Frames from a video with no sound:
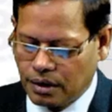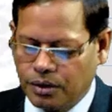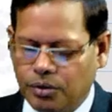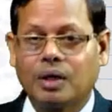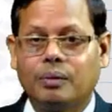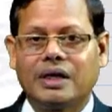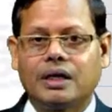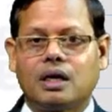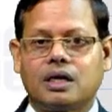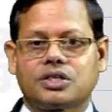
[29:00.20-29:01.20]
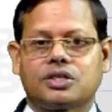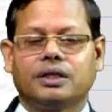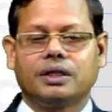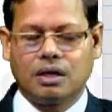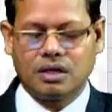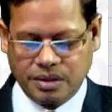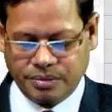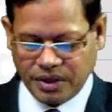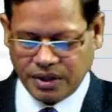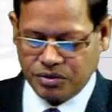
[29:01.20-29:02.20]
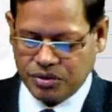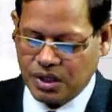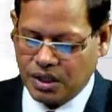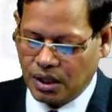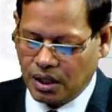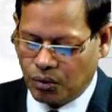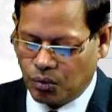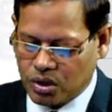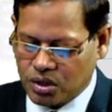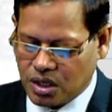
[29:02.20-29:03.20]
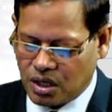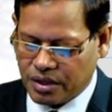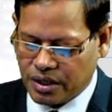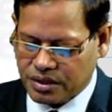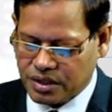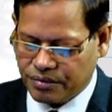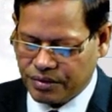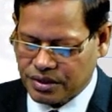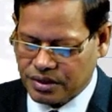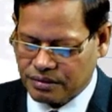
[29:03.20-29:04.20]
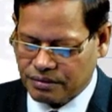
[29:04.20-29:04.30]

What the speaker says: you can better understand the concept here. You see, works contract service.